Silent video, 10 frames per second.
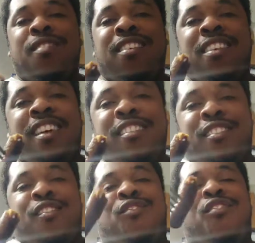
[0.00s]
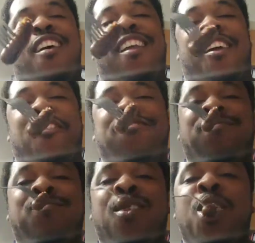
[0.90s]
Yes, you are.
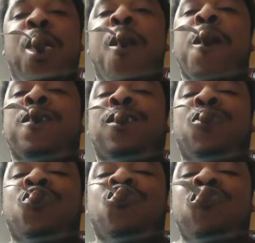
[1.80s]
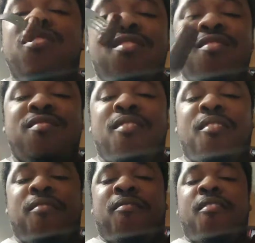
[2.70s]
Yes, you are. They could be
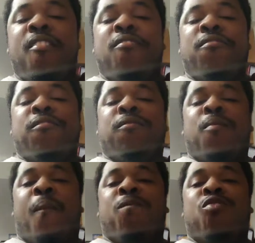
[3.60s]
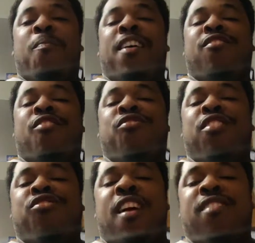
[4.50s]
like your wife can't spell. Nobody told you
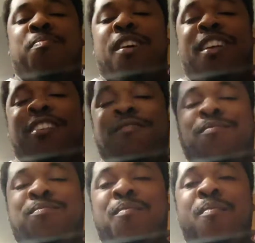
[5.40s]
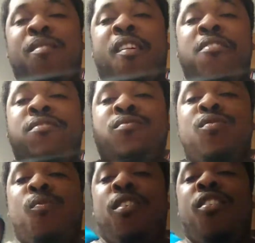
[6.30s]
to try to spell it.
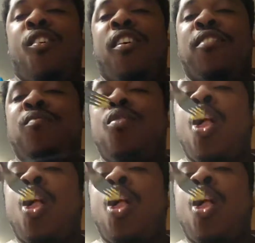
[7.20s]
Where you going?